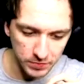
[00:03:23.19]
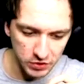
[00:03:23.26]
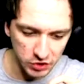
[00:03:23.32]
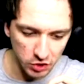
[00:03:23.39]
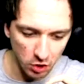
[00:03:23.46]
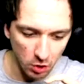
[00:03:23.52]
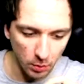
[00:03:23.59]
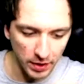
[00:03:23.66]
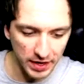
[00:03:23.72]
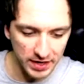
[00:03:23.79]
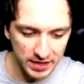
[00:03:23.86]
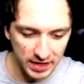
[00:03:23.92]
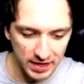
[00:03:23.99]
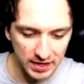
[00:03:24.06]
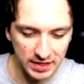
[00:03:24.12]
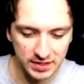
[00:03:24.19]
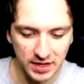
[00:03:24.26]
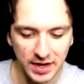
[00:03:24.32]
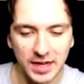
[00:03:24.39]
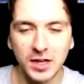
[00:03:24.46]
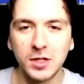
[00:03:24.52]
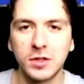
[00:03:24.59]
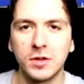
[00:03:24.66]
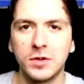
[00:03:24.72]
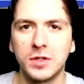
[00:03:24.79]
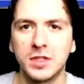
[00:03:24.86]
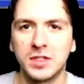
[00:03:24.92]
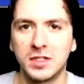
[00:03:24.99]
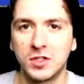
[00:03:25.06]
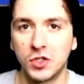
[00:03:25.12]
so this is playing back, and